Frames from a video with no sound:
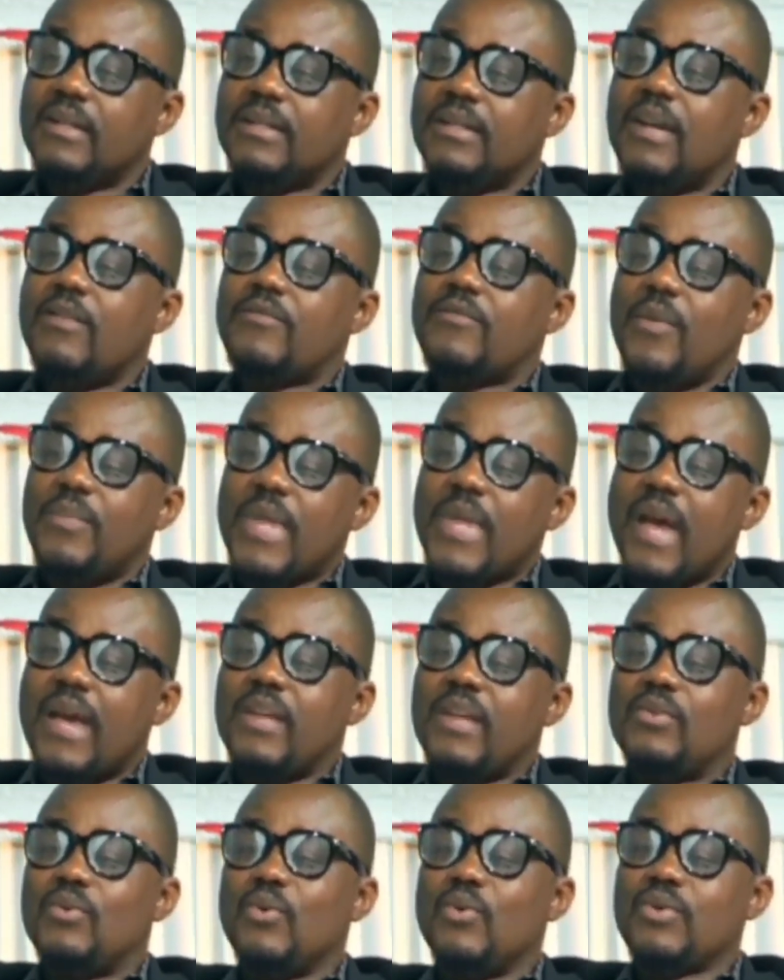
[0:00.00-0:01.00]
Then from there,
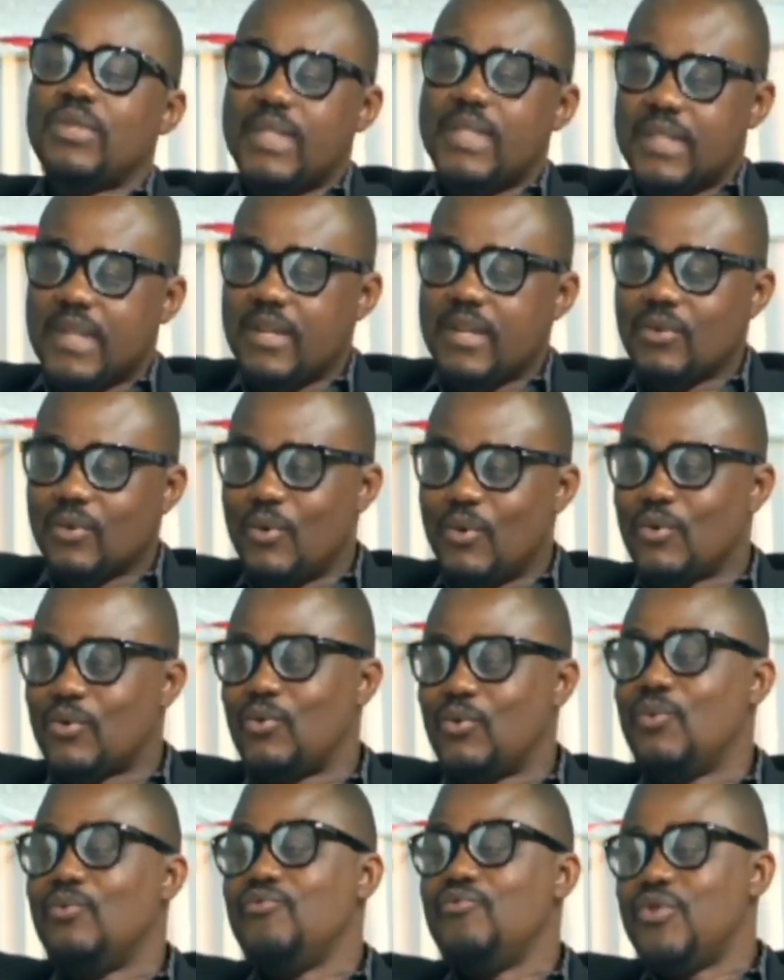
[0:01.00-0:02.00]
the training goes
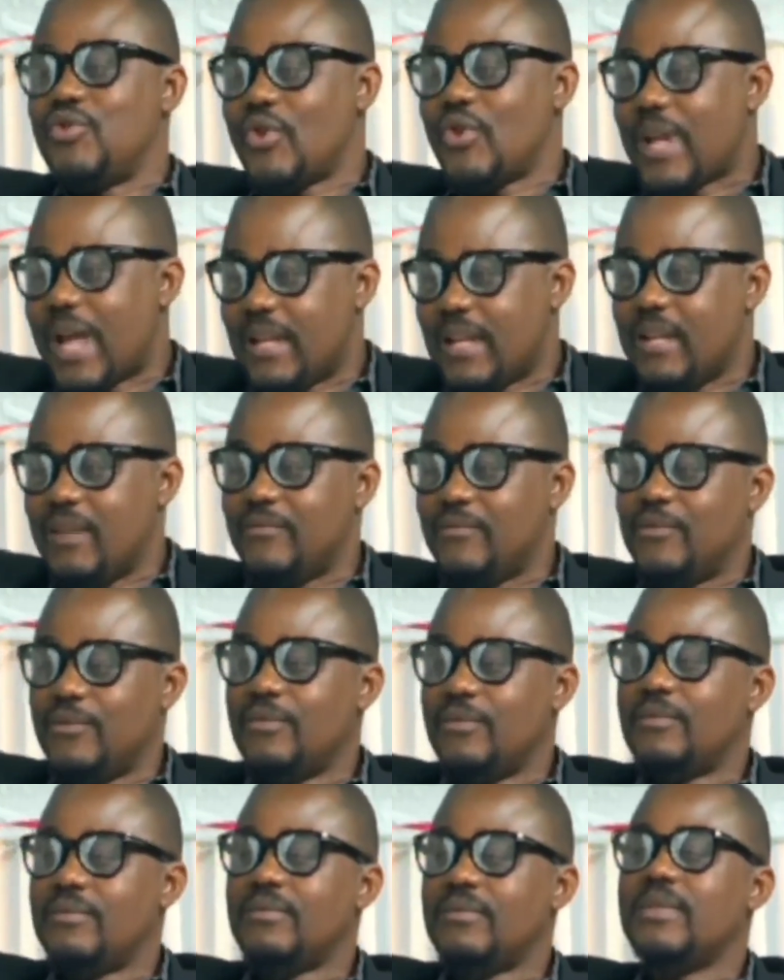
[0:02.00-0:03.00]
to regional
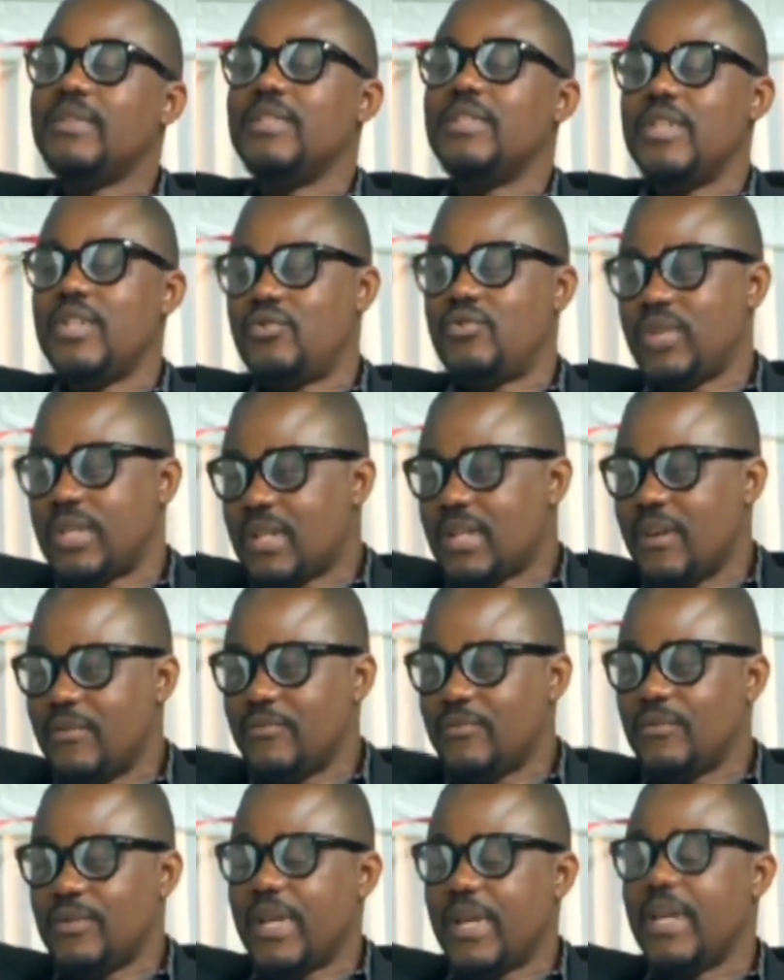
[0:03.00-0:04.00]
level, district
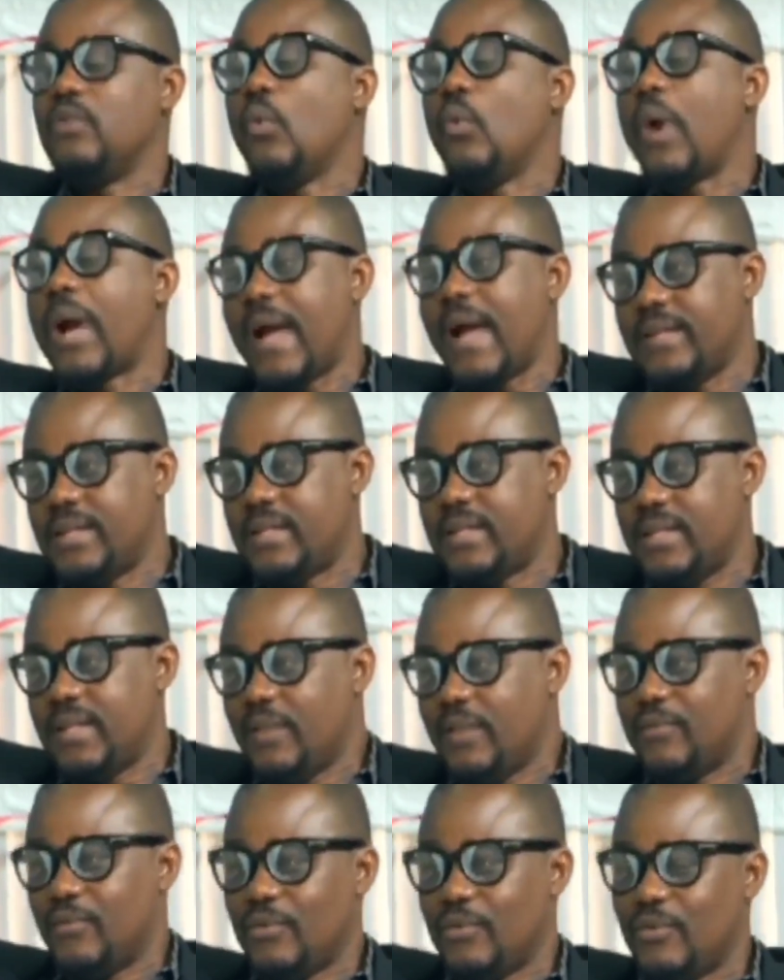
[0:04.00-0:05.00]
level, and locality
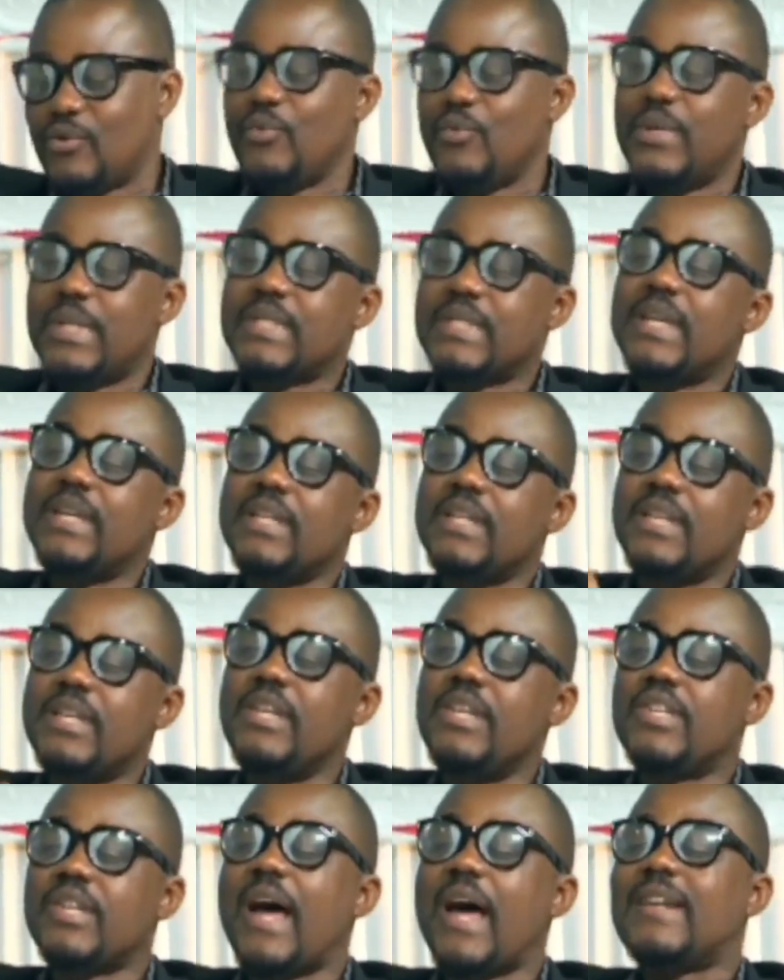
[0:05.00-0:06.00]
level. So we train
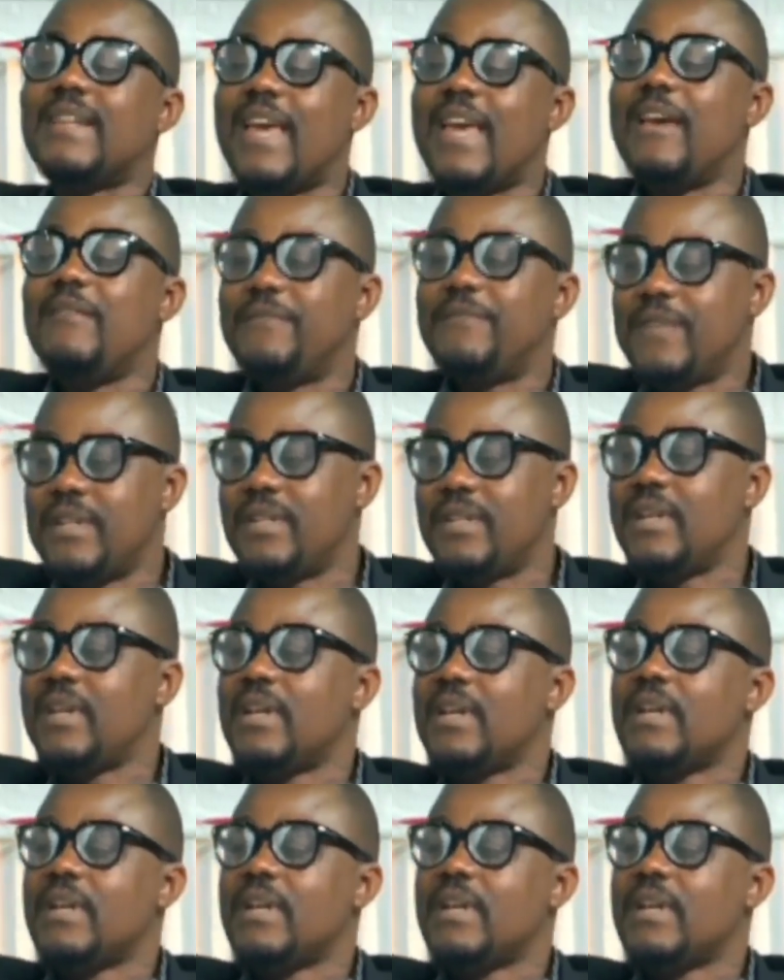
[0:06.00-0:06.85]
each and every